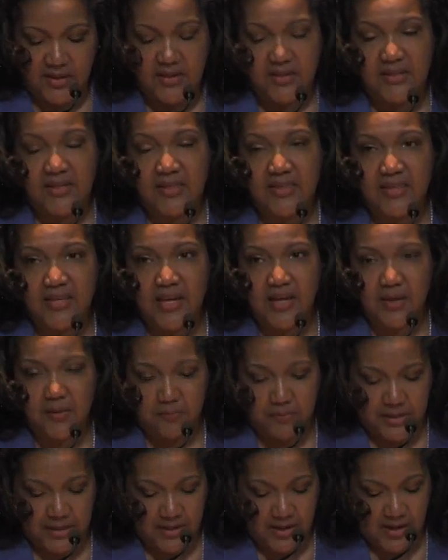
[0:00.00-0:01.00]
to think
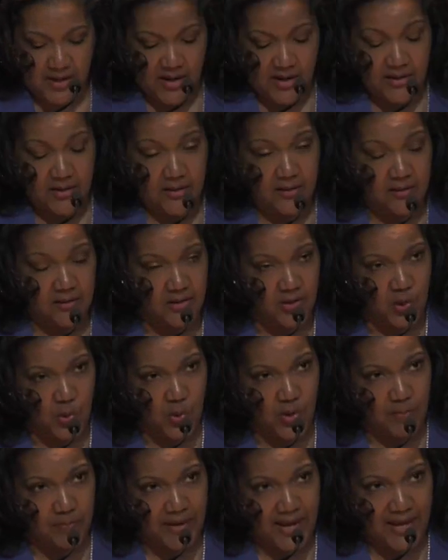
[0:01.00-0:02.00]
beyond the
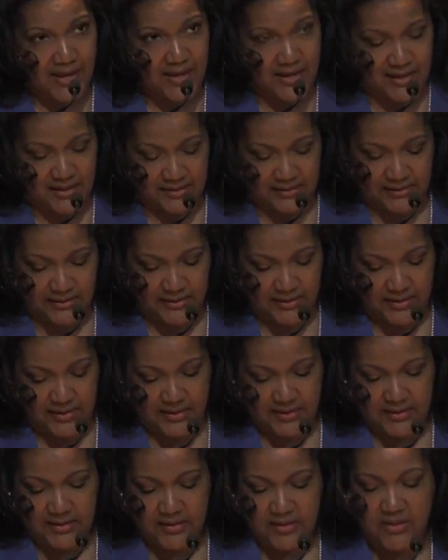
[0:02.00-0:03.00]
Quebec
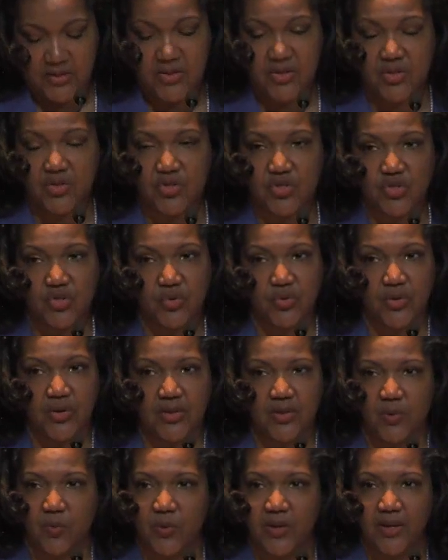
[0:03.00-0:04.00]
incident to ensure
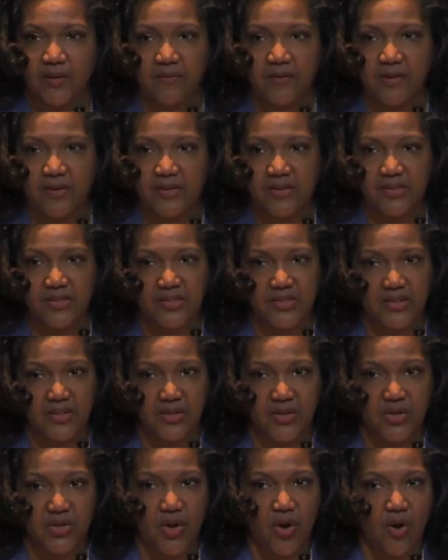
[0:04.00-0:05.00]
that we have
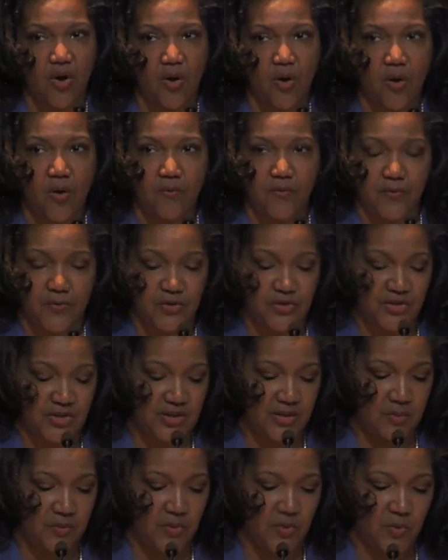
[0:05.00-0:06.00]
considered all
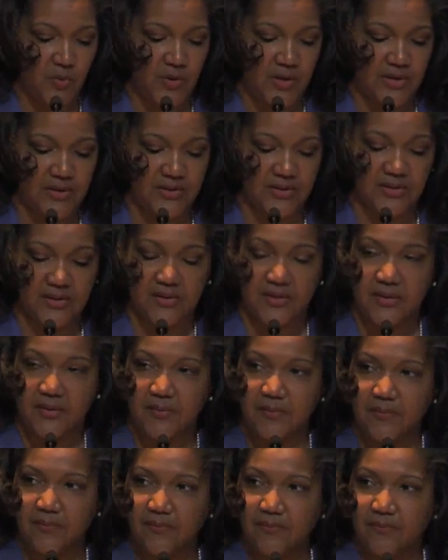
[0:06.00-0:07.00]
foreseeable risks.
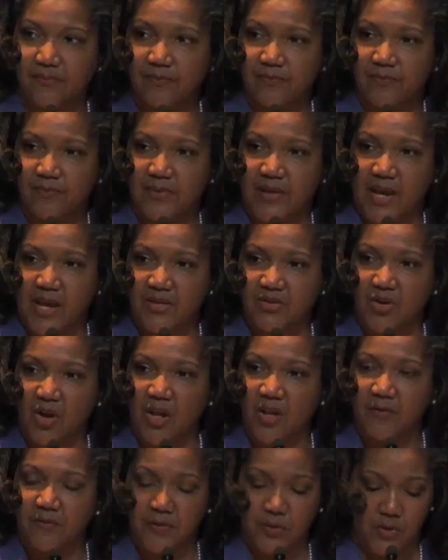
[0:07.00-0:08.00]
As
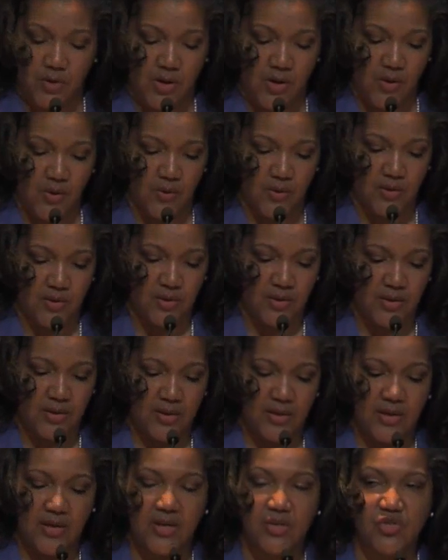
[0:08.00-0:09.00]
all of you know,
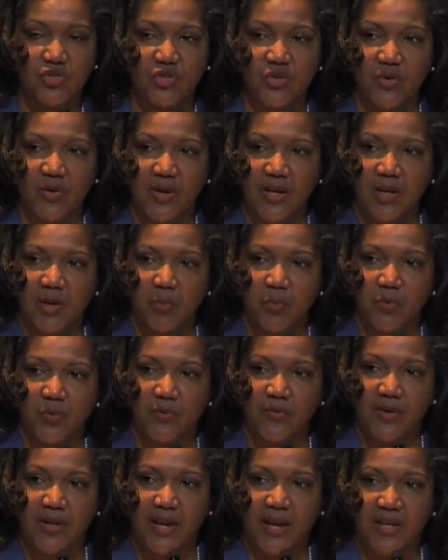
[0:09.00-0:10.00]
ensuring and
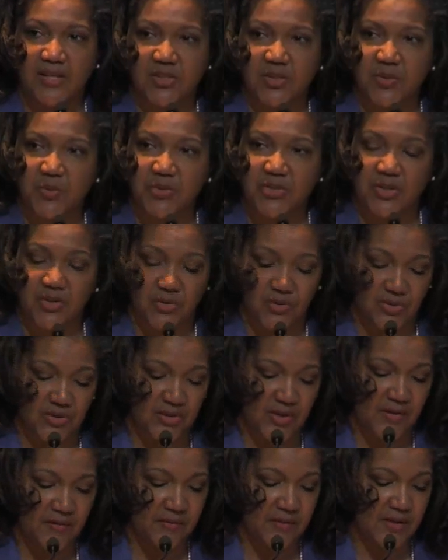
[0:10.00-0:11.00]
improving hazardous material
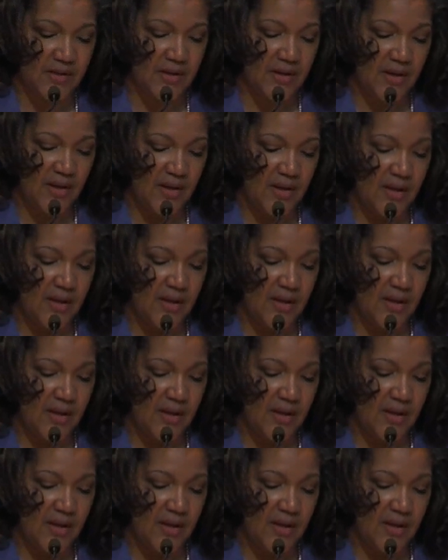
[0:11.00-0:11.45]
safety